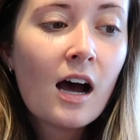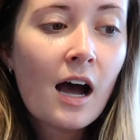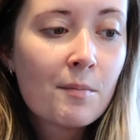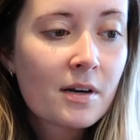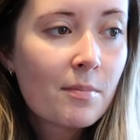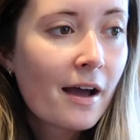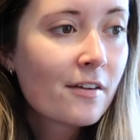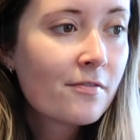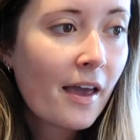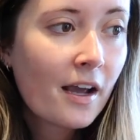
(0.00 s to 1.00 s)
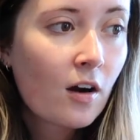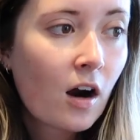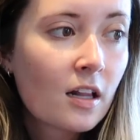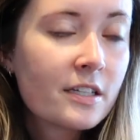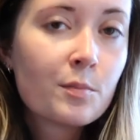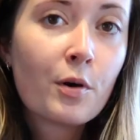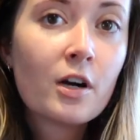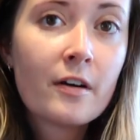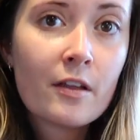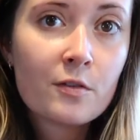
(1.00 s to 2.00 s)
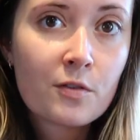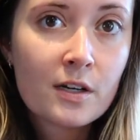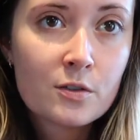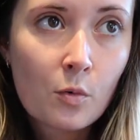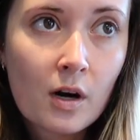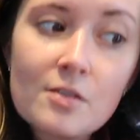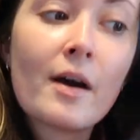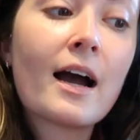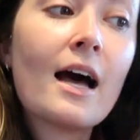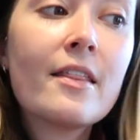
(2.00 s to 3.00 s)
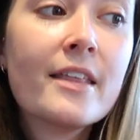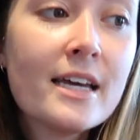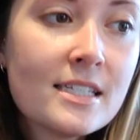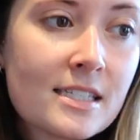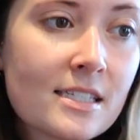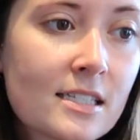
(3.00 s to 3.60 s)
I'm gonna buy a fake garland to put around the front door. So I got this